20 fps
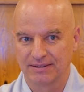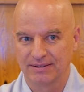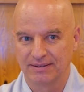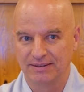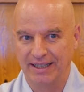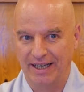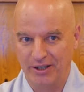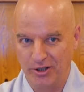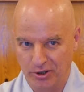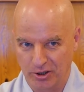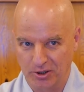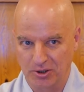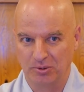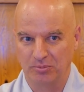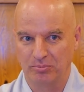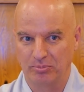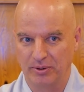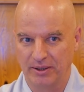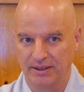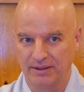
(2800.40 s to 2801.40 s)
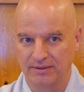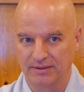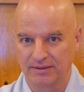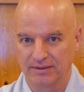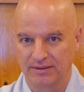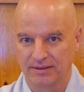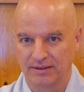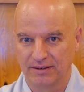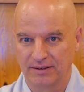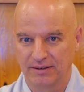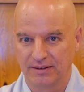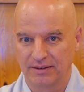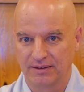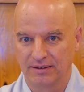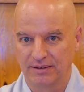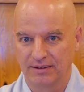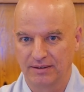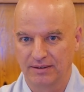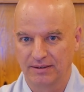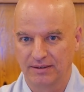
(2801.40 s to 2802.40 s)
Then you're complete.
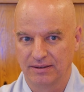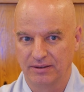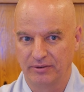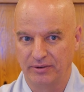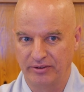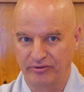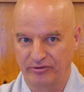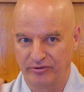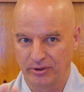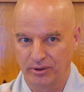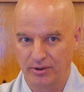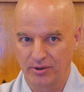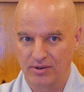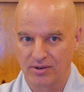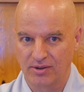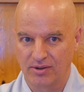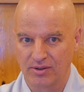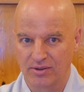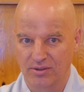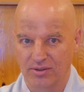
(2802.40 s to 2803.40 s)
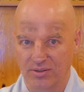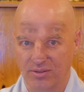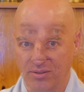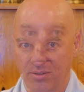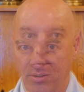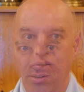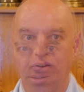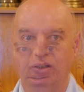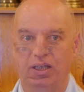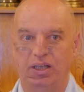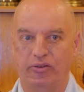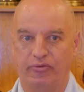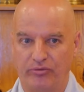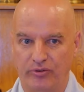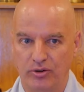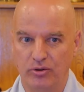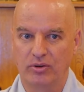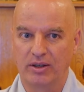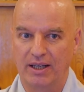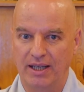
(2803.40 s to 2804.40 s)
Reverse, if
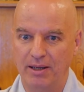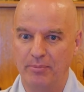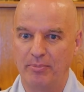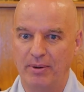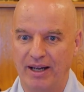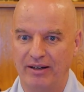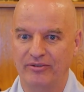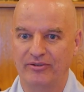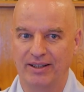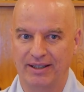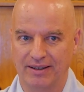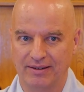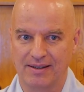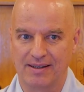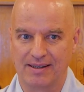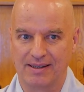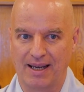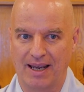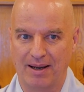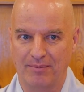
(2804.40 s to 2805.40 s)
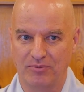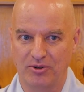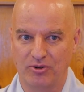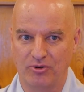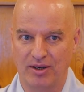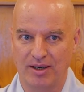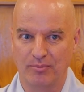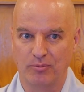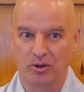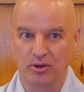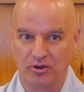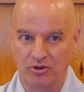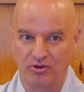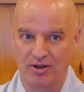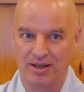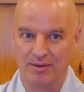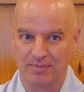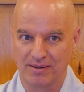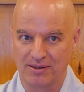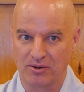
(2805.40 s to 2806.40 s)
you keep having the same dream or
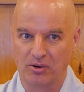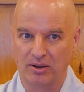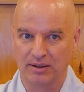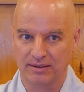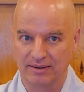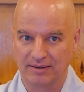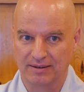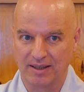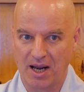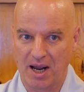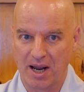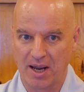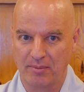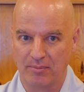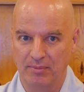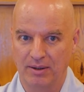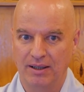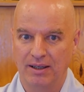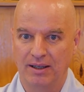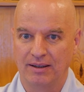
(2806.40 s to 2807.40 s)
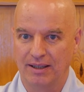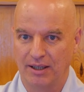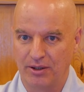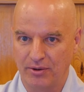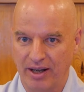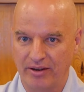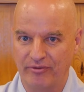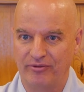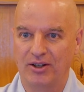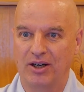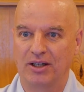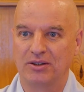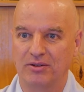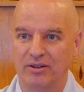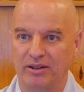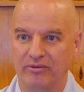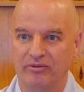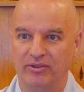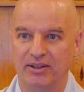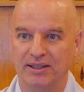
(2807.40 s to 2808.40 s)
dreams all the time, then you have not
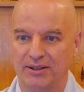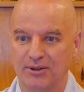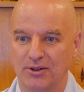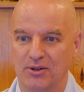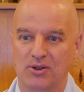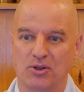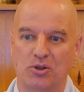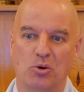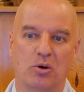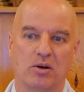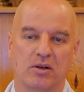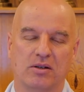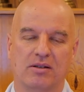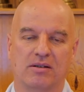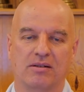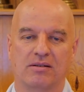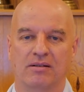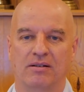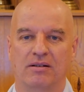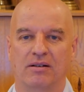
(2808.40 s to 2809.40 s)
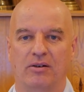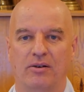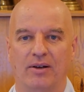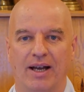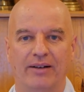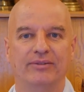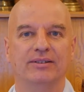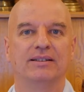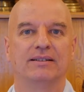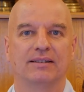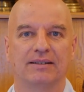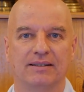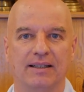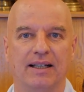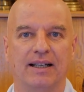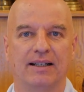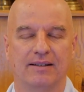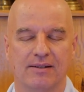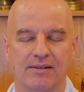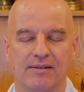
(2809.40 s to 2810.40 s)
revealed the source. You haven't
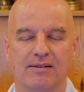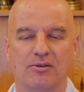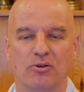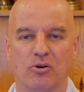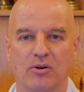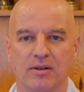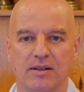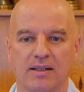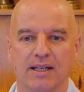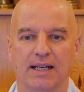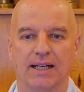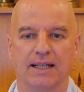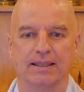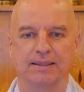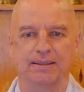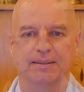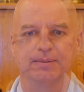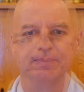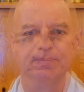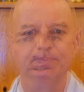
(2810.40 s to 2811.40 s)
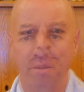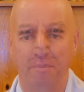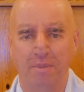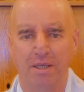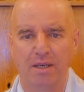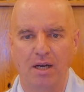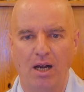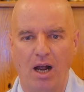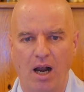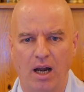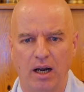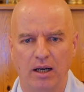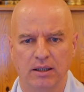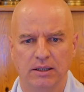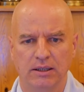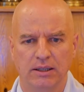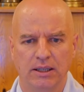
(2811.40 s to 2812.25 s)
attained the source yet. Mikal,